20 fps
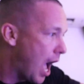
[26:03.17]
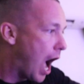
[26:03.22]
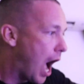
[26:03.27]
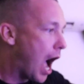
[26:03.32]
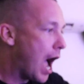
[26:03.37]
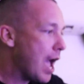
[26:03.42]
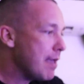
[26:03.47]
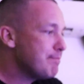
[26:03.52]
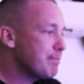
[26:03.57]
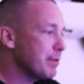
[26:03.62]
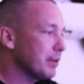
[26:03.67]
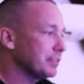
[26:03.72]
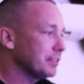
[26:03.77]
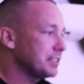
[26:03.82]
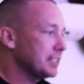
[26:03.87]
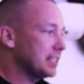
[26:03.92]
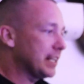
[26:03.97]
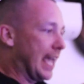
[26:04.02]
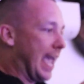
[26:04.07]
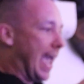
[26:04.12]
I
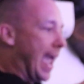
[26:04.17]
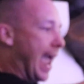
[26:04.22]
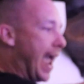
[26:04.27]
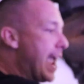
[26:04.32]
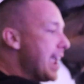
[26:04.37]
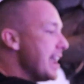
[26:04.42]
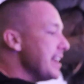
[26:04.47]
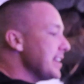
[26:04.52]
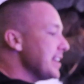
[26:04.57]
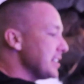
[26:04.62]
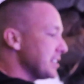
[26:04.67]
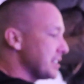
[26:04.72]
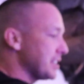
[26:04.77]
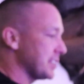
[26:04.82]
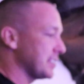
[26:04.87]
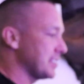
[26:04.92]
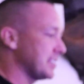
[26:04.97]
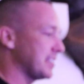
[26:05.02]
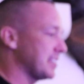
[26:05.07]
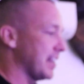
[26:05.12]
built it 8 inches
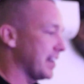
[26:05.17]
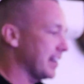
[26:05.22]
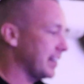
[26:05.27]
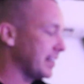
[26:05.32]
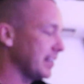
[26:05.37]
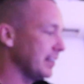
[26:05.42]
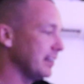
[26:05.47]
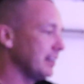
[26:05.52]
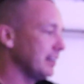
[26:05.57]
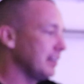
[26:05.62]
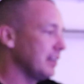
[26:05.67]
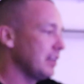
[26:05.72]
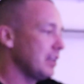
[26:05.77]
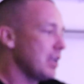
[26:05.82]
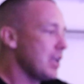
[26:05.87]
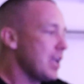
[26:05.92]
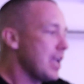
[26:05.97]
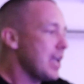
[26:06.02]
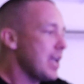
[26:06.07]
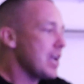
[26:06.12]
thick,
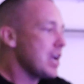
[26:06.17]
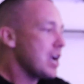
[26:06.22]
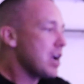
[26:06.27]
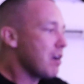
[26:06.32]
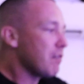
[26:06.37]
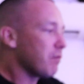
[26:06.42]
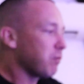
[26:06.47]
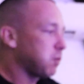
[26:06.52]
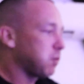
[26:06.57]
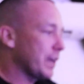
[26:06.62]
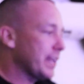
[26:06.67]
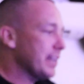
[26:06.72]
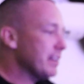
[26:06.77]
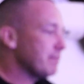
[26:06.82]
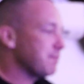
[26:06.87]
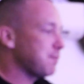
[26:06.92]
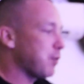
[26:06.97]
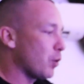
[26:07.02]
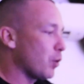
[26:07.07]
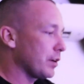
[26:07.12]

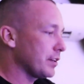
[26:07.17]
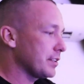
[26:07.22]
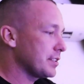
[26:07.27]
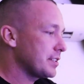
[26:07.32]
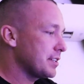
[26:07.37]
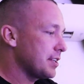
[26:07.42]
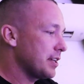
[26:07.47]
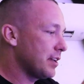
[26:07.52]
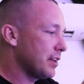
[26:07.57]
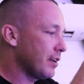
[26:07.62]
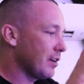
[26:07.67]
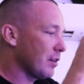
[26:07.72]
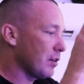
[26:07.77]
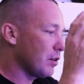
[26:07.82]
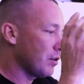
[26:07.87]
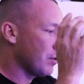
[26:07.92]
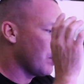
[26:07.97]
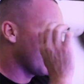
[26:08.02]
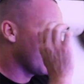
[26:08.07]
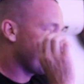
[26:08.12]
reinforced
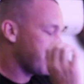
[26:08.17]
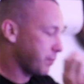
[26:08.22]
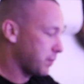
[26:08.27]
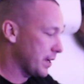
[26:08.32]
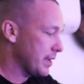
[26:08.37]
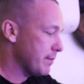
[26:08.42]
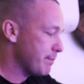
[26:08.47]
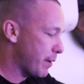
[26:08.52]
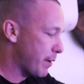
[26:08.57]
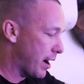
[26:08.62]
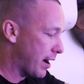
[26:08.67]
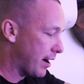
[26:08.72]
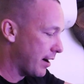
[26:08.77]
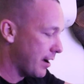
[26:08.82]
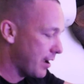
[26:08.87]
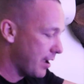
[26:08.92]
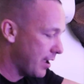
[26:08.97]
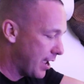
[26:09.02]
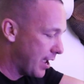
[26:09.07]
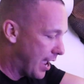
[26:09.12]
with rebar,
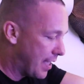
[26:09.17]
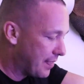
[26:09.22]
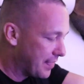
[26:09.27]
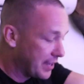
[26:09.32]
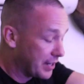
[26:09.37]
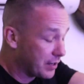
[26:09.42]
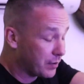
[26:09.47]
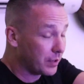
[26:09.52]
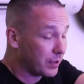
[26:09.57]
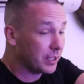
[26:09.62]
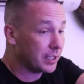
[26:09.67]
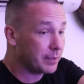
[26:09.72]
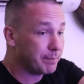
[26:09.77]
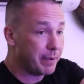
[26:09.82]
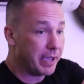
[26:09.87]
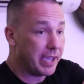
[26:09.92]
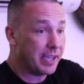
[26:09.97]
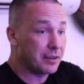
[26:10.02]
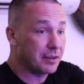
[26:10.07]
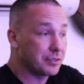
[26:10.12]
and the acrylic
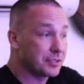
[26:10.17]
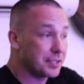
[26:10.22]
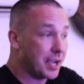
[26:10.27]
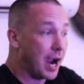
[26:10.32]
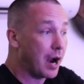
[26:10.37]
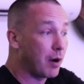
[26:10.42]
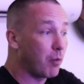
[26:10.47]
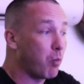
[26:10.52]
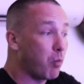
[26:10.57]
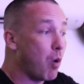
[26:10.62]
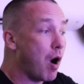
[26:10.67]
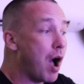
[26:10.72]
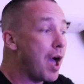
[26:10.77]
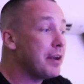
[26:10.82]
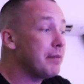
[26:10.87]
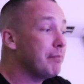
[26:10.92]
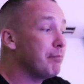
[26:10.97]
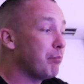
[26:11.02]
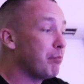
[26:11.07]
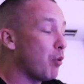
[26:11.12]
panels are
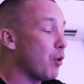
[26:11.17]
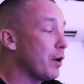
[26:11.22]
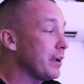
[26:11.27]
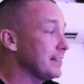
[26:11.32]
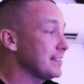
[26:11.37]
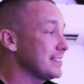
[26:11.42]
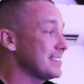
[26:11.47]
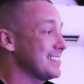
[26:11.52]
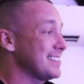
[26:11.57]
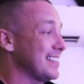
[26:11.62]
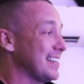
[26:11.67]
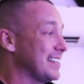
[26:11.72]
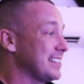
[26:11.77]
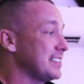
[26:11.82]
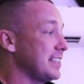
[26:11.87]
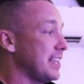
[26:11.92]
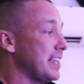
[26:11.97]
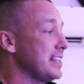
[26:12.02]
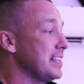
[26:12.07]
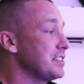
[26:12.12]

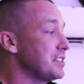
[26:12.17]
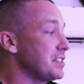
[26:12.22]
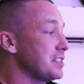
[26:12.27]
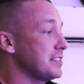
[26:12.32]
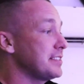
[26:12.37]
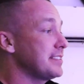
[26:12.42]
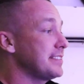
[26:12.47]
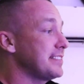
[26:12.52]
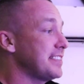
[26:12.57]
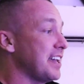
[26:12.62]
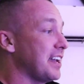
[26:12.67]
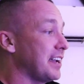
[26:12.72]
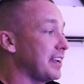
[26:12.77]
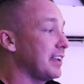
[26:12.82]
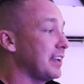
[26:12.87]
1.6 inches thick.